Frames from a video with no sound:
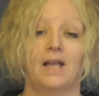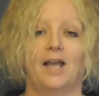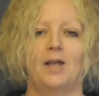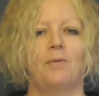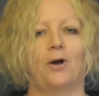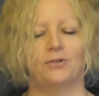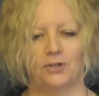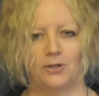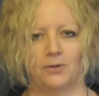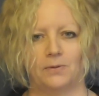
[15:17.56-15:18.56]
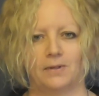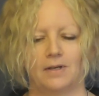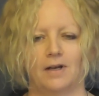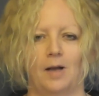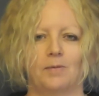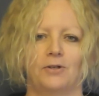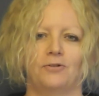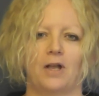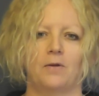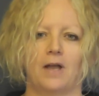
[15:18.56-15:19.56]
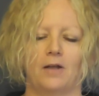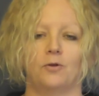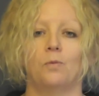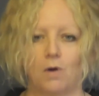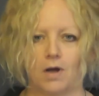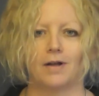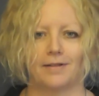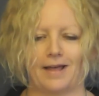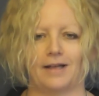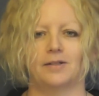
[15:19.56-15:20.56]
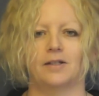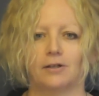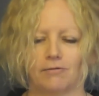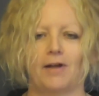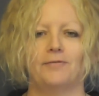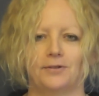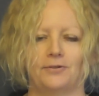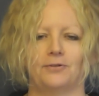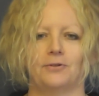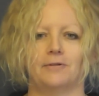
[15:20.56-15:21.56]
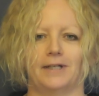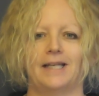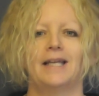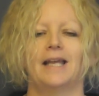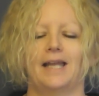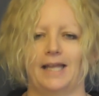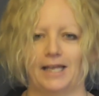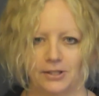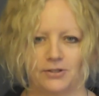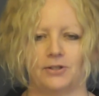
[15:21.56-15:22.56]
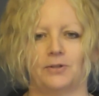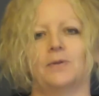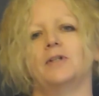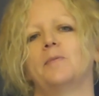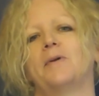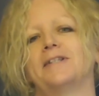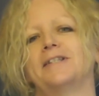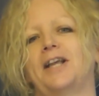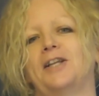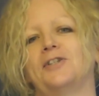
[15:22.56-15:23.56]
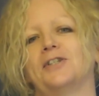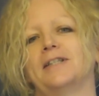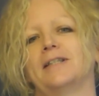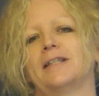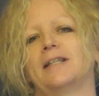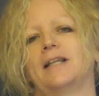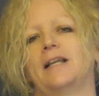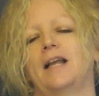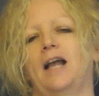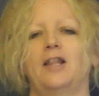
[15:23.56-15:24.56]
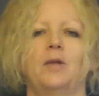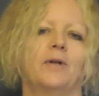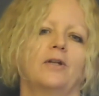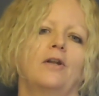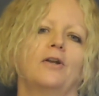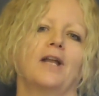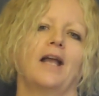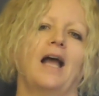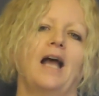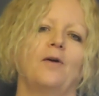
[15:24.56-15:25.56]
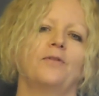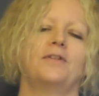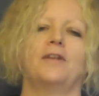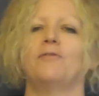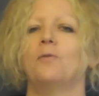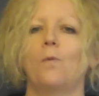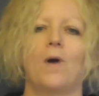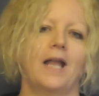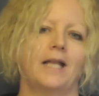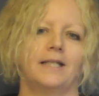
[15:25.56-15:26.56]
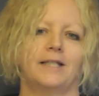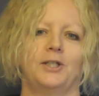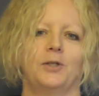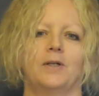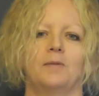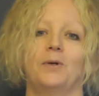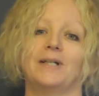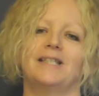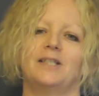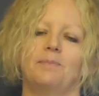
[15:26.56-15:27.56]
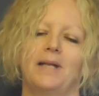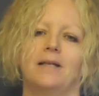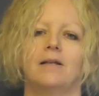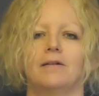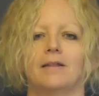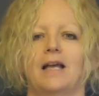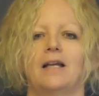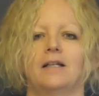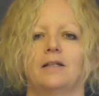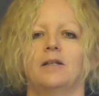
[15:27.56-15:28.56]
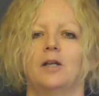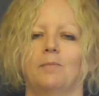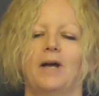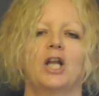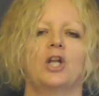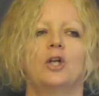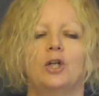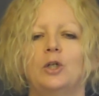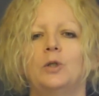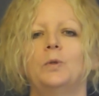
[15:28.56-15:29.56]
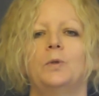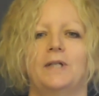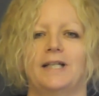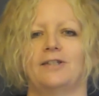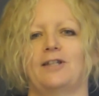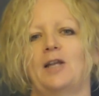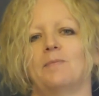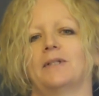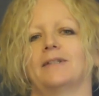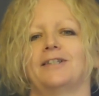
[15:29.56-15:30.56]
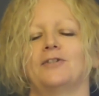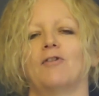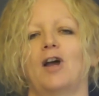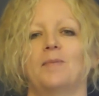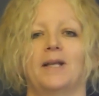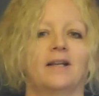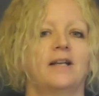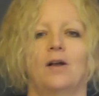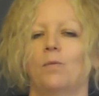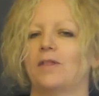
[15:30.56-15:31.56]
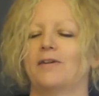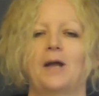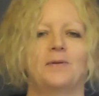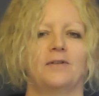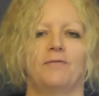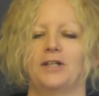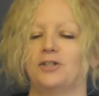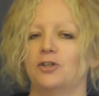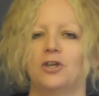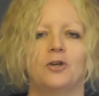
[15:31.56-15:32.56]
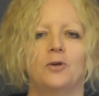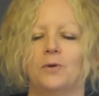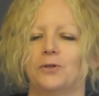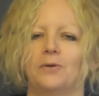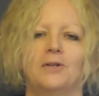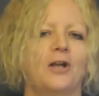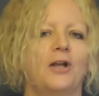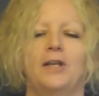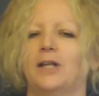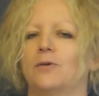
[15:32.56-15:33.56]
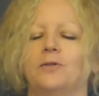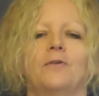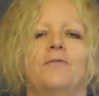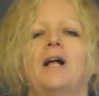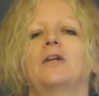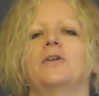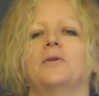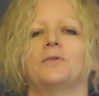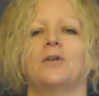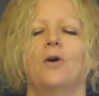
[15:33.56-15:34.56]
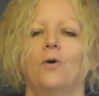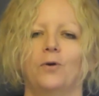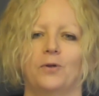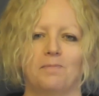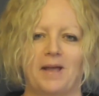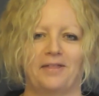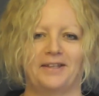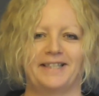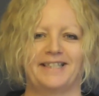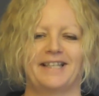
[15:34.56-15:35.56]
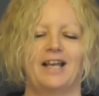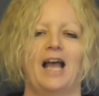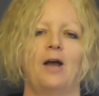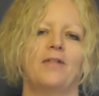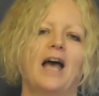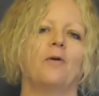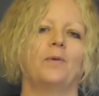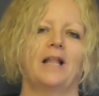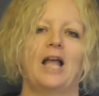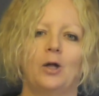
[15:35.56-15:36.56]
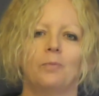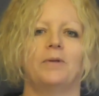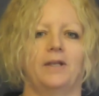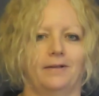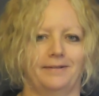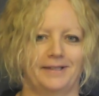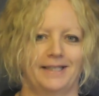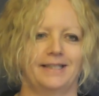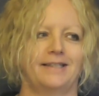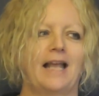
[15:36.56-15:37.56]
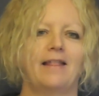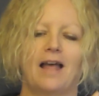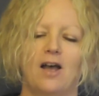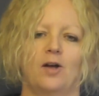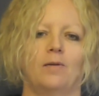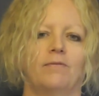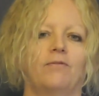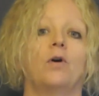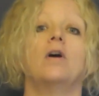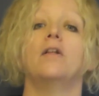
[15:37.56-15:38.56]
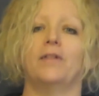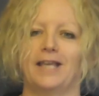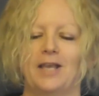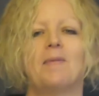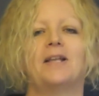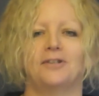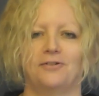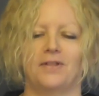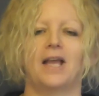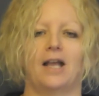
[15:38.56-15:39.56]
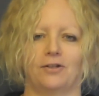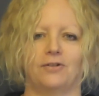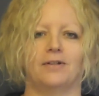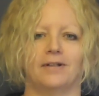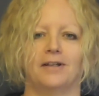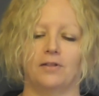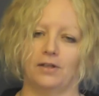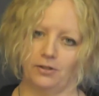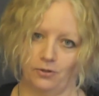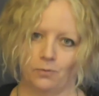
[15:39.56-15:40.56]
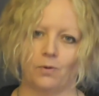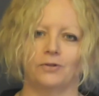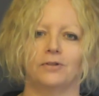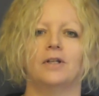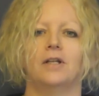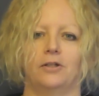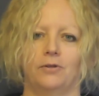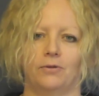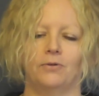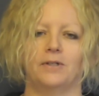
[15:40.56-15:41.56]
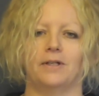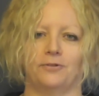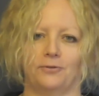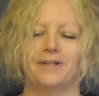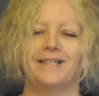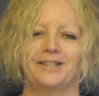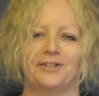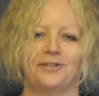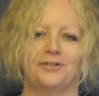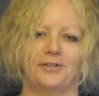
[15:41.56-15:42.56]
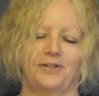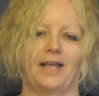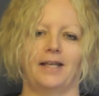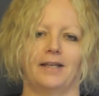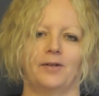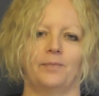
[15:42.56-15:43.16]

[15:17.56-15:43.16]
In part 2, I'm going to show you how to work that crafted story into your presentation. And then we're going to look at how the different ways that you can put a spin on that by a concluding statement describing how it's affecting you or your learning or your values or your methods, how that will help you set that up for the key message and the action that you want your audience or your listeners to take.